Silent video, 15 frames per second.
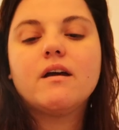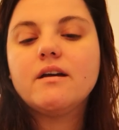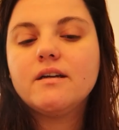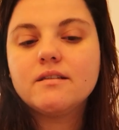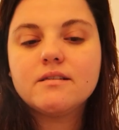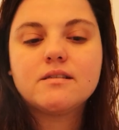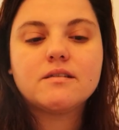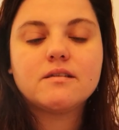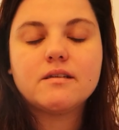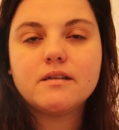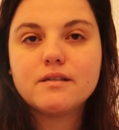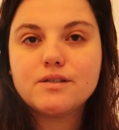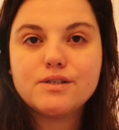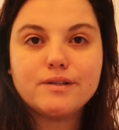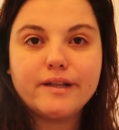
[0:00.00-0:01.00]

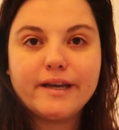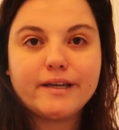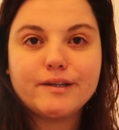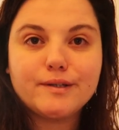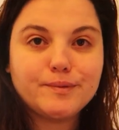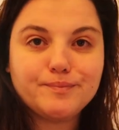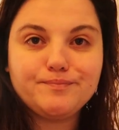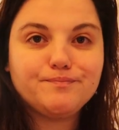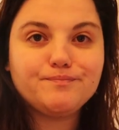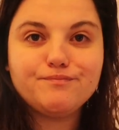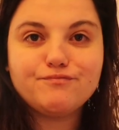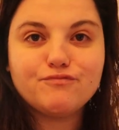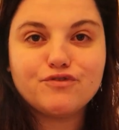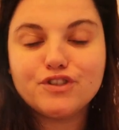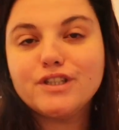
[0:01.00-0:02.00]
it's like
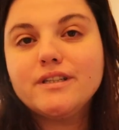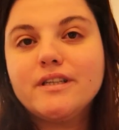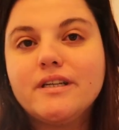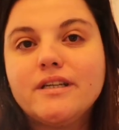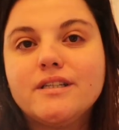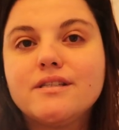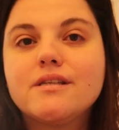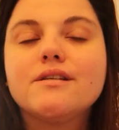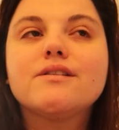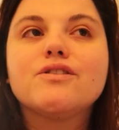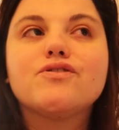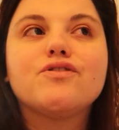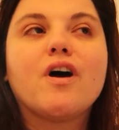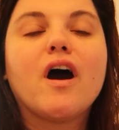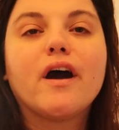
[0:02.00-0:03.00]
really
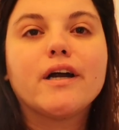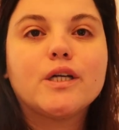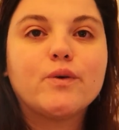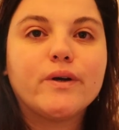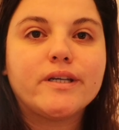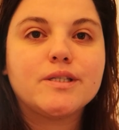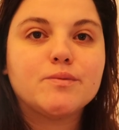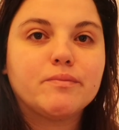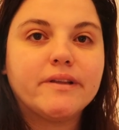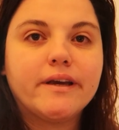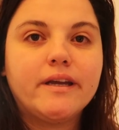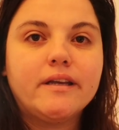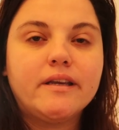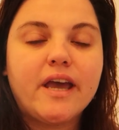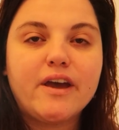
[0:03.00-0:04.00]
it's hard to
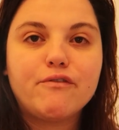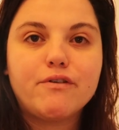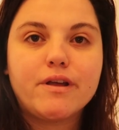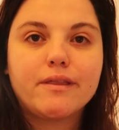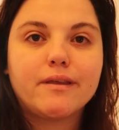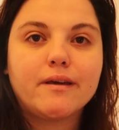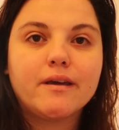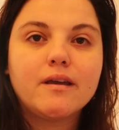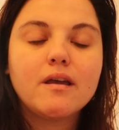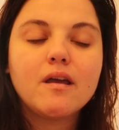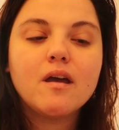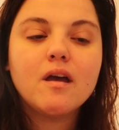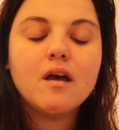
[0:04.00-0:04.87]
explain everything.